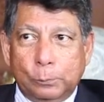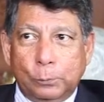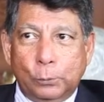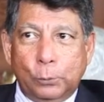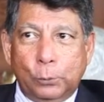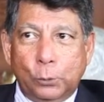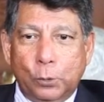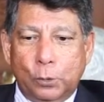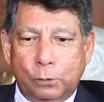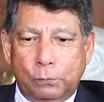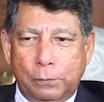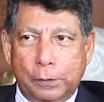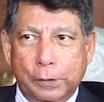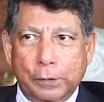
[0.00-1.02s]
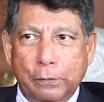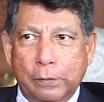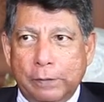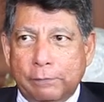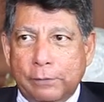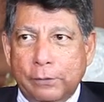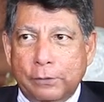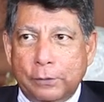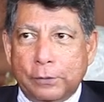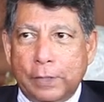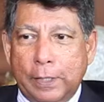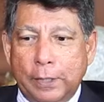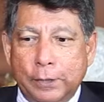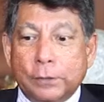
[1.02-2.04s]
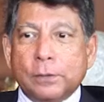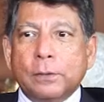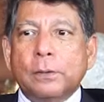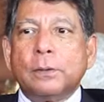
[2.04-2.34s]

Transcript: You're going to feel aggrieved. Now, this guy is,